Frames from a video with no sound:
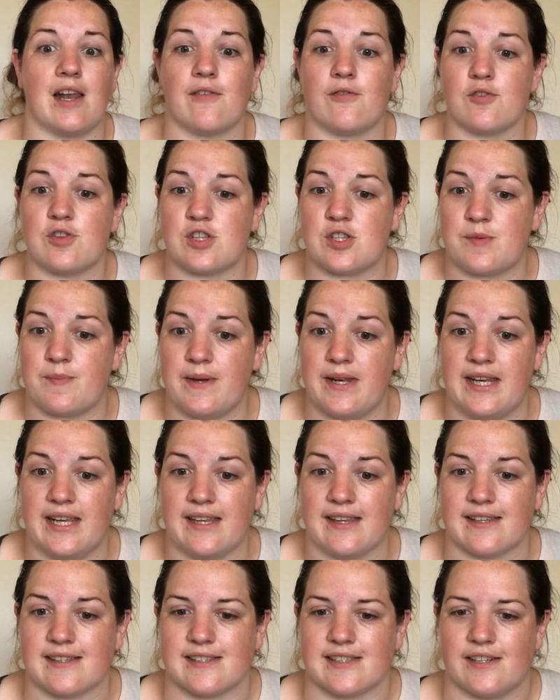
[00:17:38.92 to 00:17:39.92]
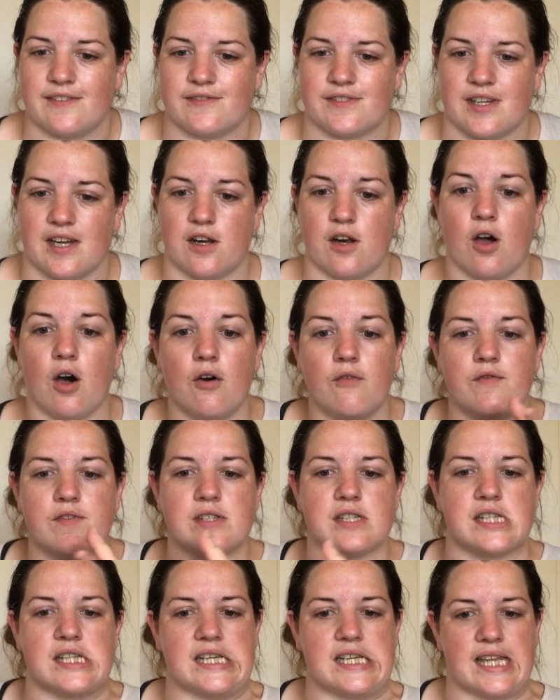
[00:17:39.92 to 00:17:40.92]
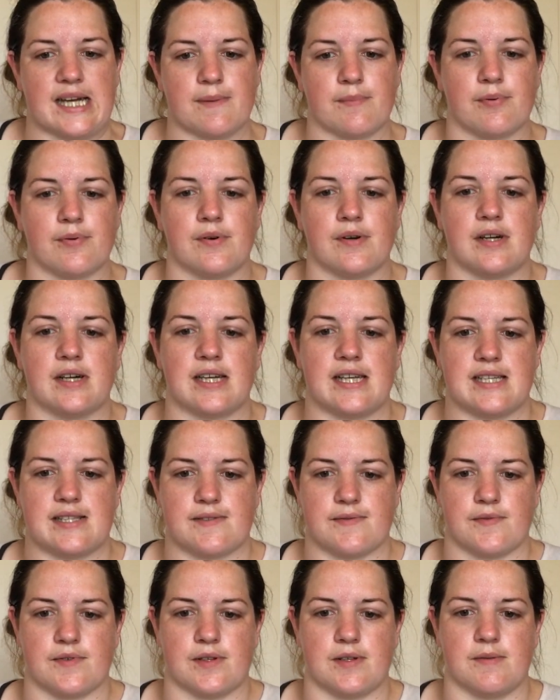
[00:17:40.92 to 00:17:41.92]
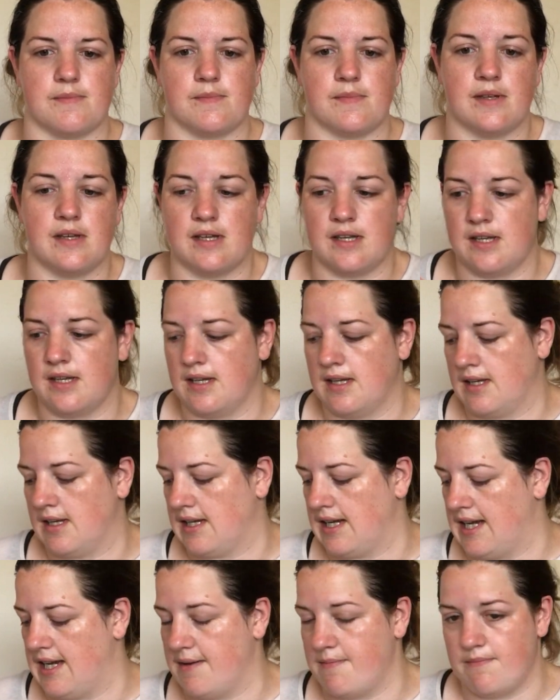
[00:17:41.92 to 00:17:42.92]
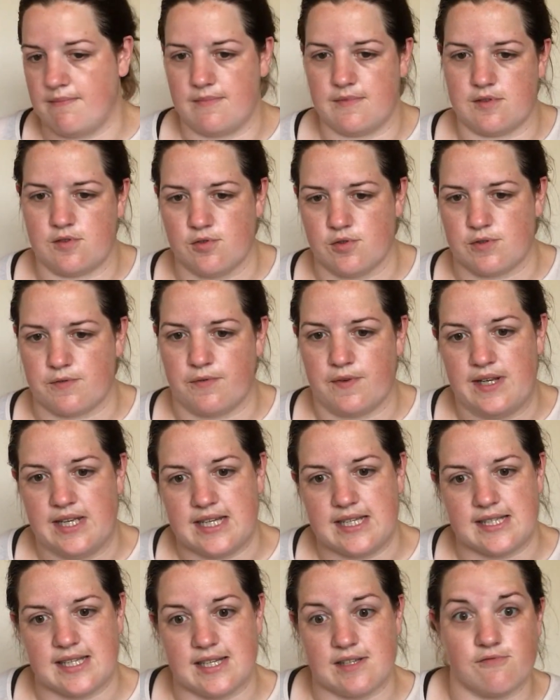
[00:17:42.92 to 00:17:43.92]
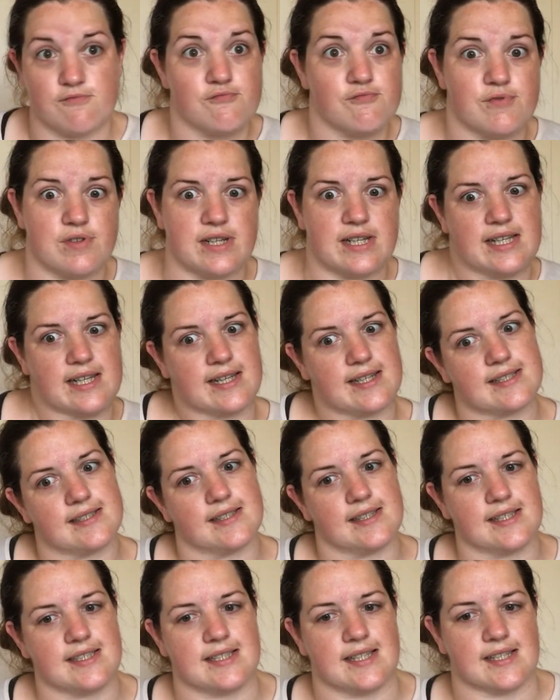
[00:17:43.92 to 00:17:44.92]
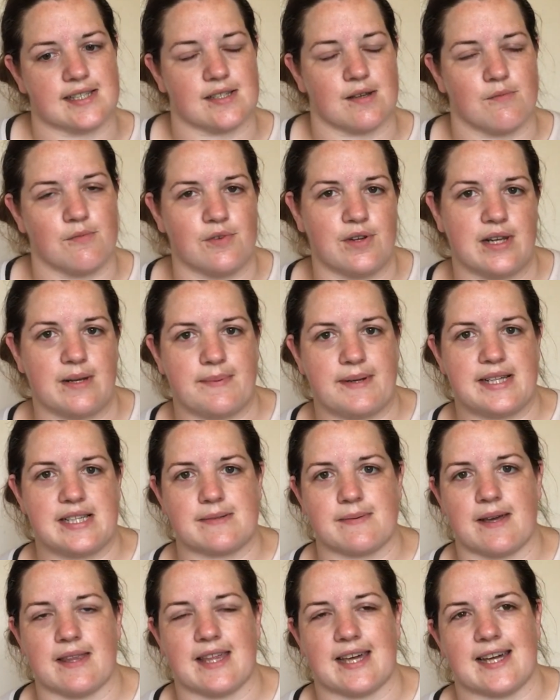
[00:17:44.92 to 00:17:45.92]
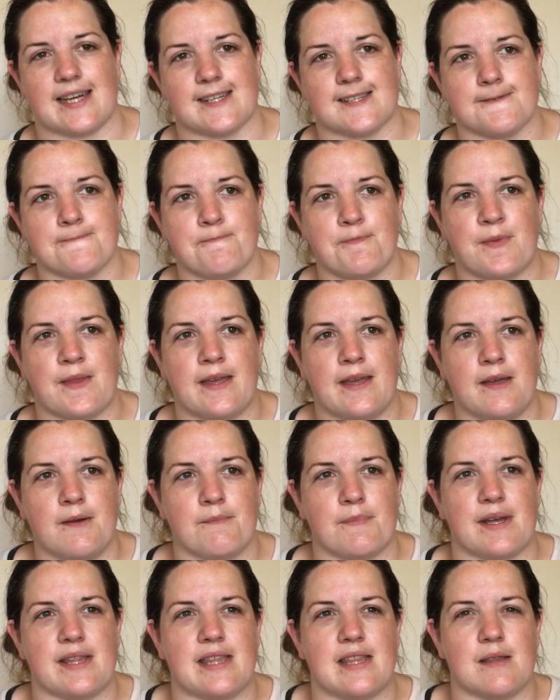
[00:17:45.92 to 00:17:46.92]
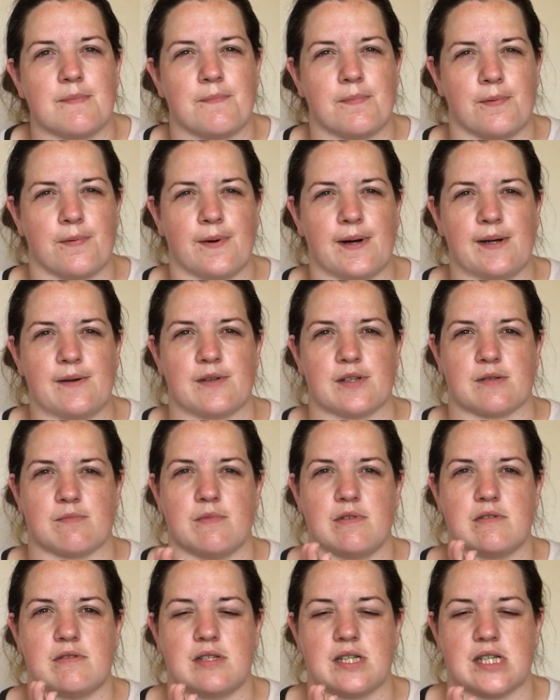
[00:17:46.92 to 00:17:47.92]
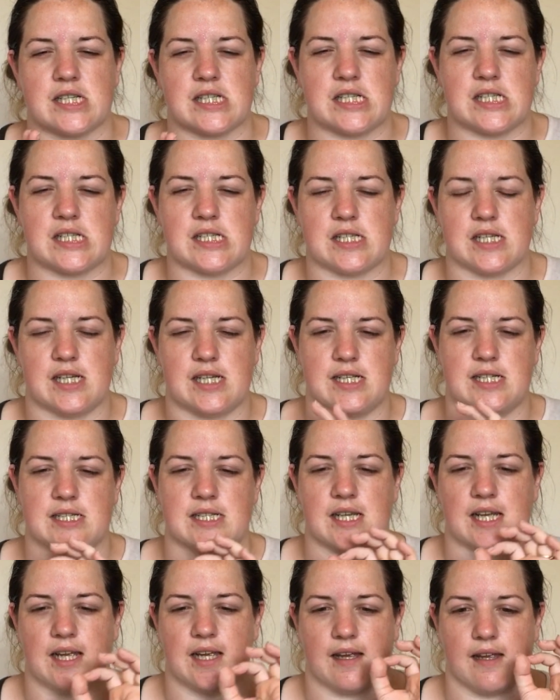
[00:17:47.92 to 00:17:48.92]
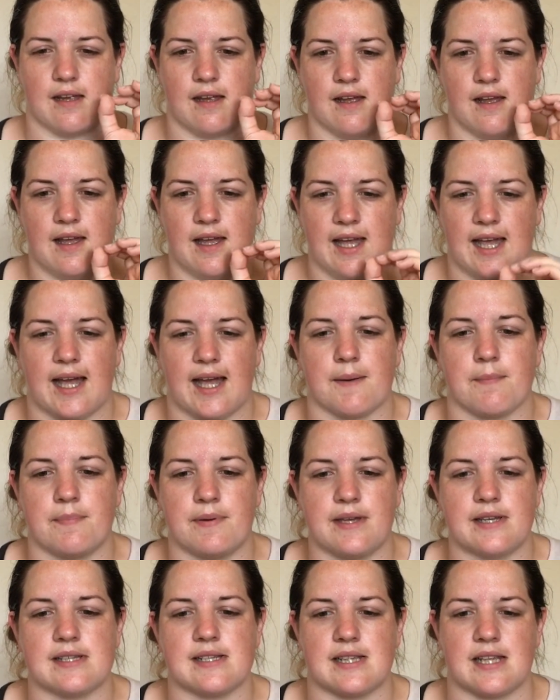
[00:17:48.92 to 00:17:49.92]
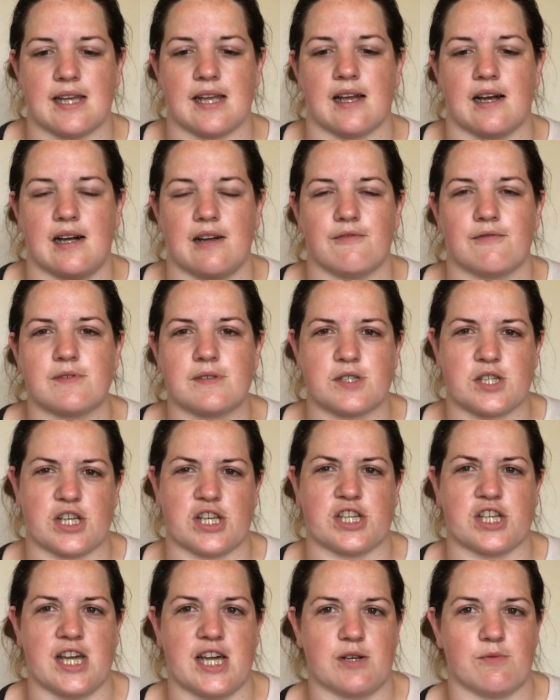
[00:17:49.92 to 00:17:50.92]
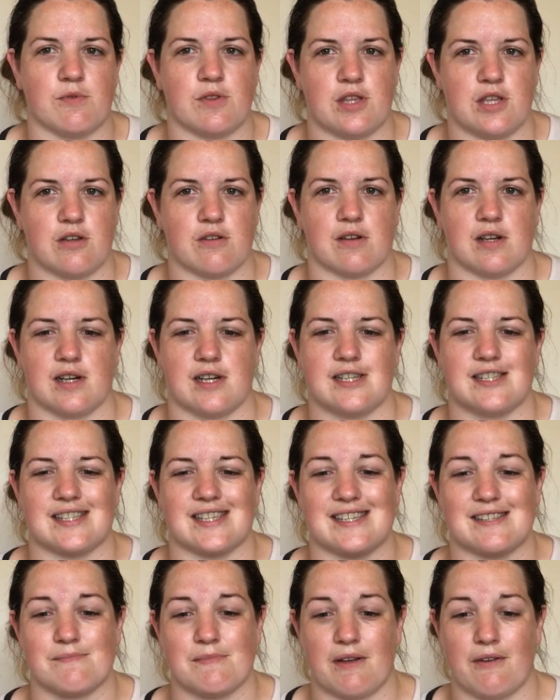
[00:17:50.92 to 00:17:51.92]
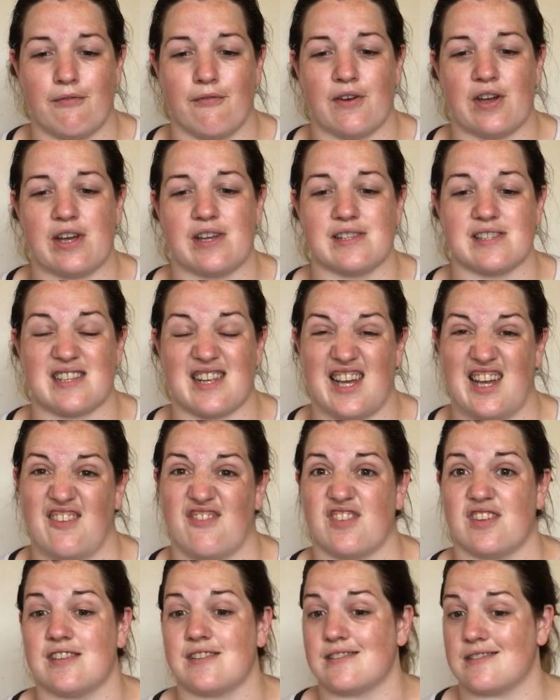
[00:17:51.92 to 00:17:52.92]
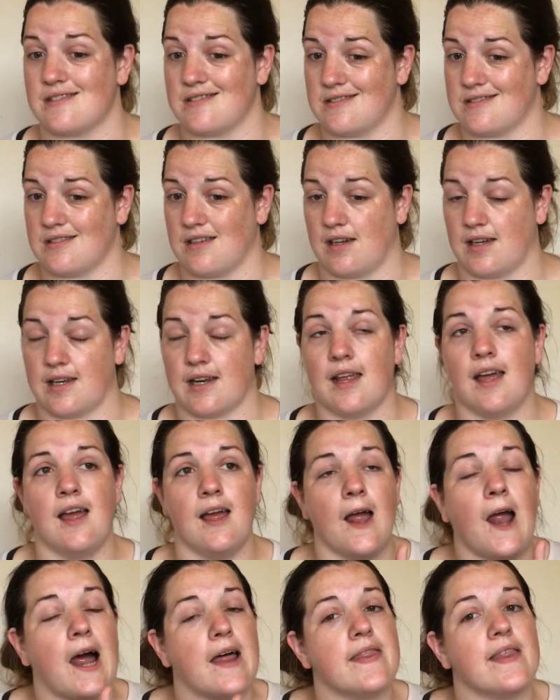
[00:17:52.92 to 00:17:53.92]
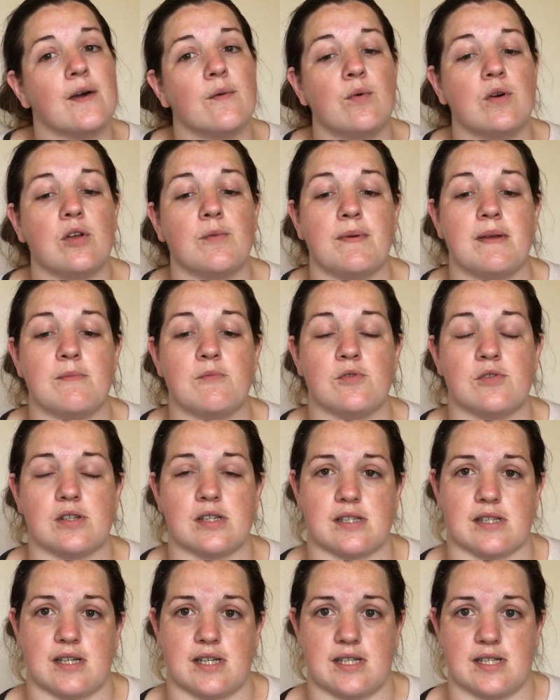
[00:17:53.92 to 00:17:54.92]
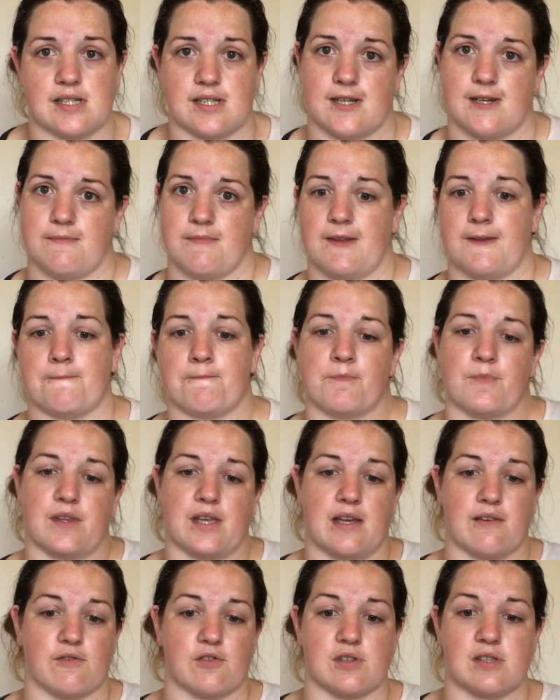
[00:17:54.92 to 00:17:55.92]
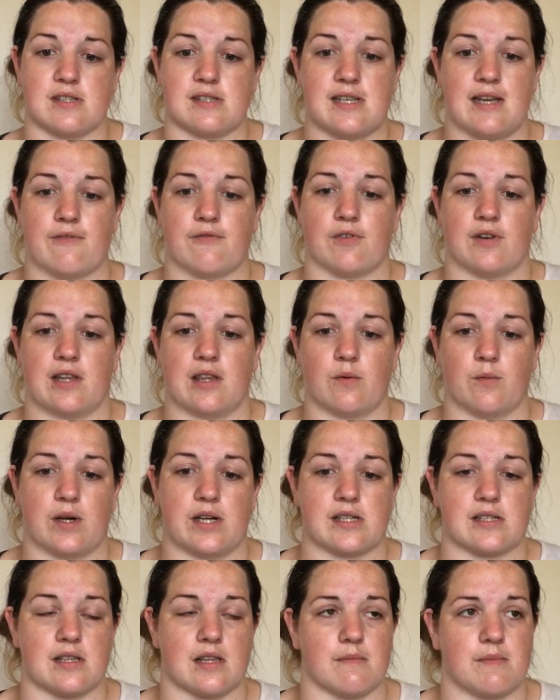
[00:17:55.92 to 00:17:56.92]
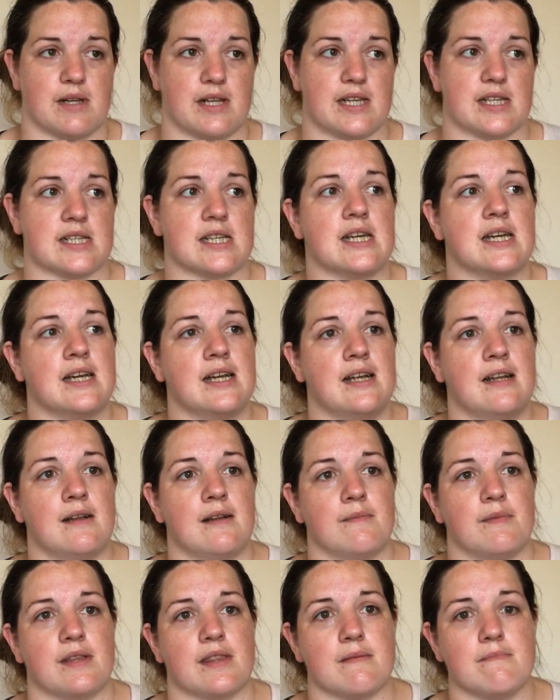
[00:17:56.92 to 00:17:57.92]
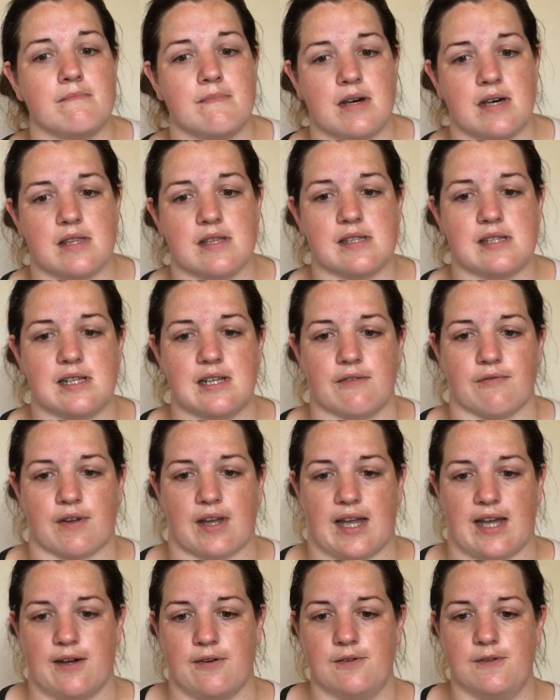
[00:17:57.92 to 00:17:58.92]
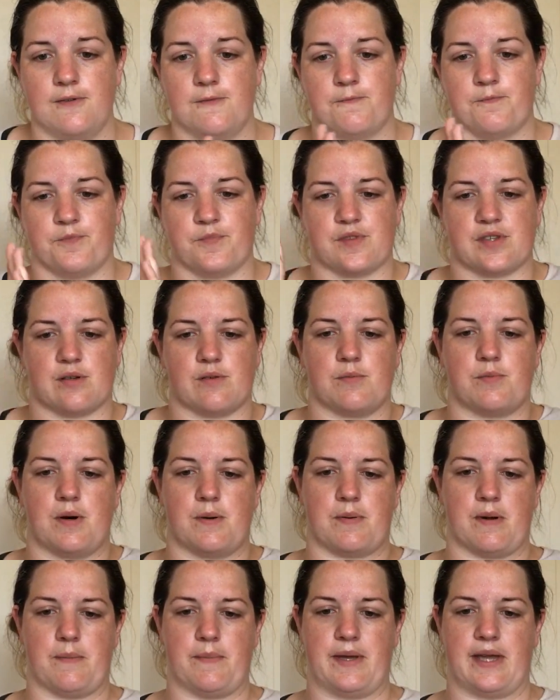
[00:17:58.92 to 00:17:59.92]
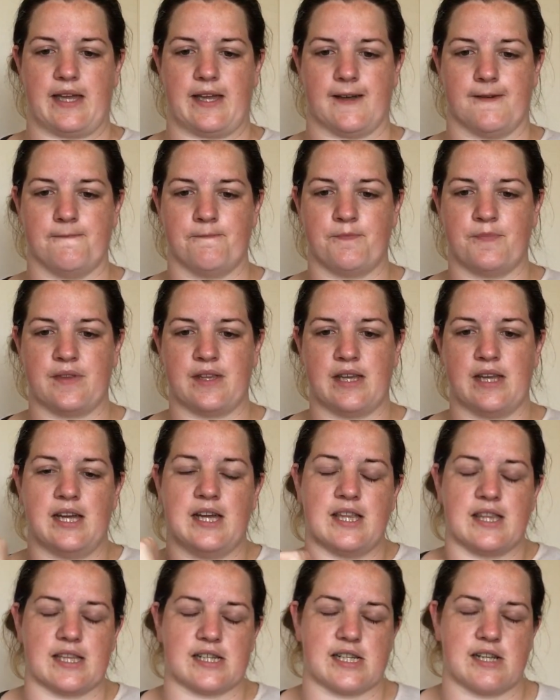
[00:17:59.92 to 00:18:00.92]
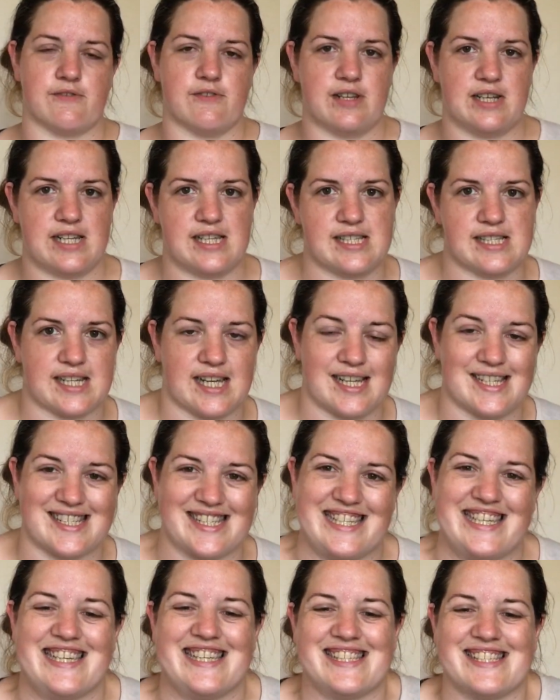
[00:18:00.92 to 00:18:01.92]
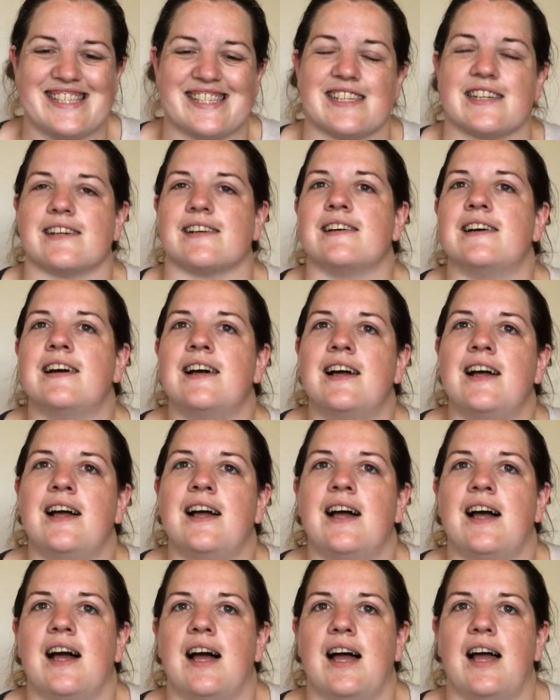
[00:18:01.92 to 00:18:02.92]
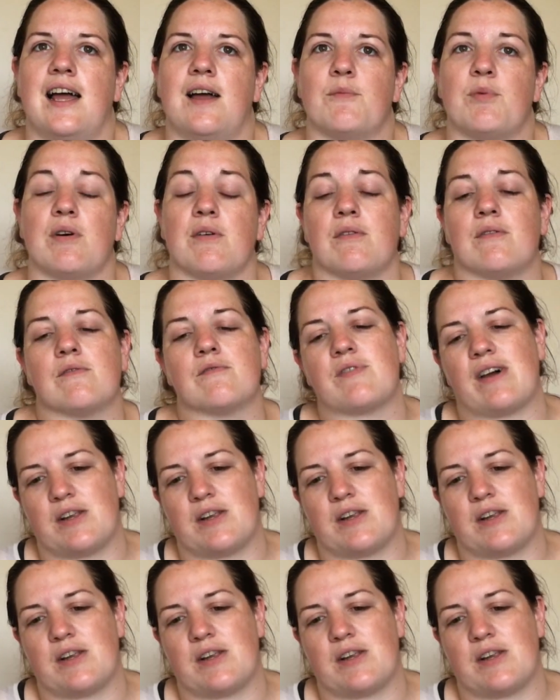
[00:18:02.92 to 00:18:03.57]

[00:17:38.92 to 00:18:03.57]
love all the spinning that I've done. Obviously, that prize from Tour de Fleece is really exciting, so I'm really pleased about that. But I think the proudest, most exciting, happiest thing I've shared with you guys is my first ever design. And there will be more designs coming. I've got several in the works at the minute. But the Mother's Love Cowl, which I will pop up here, that I released at Easter, well,